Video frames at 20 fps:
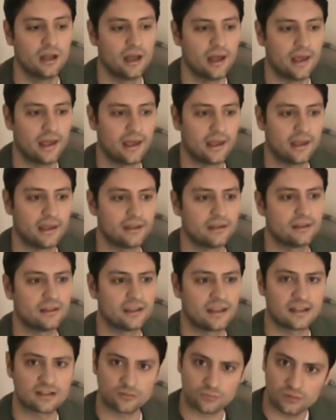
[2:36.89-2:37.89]
And
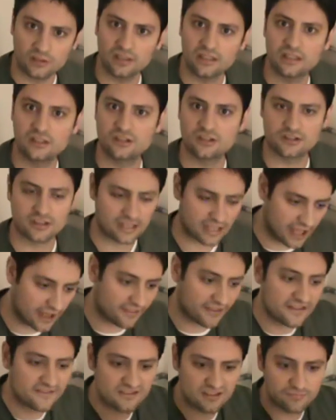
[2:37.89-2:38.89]
that's really interesting how
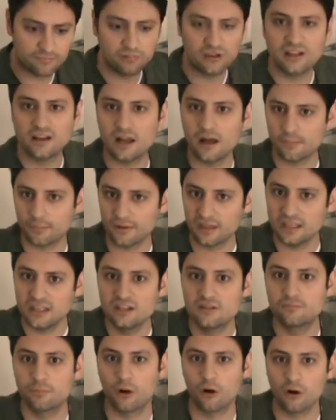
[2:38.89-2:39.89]
they've split up
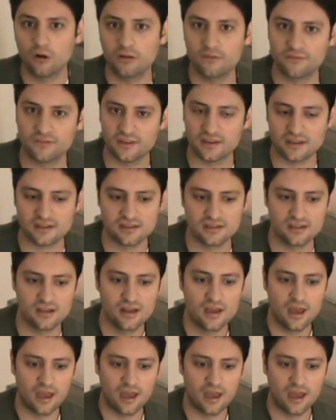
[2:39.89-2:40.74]
each part of this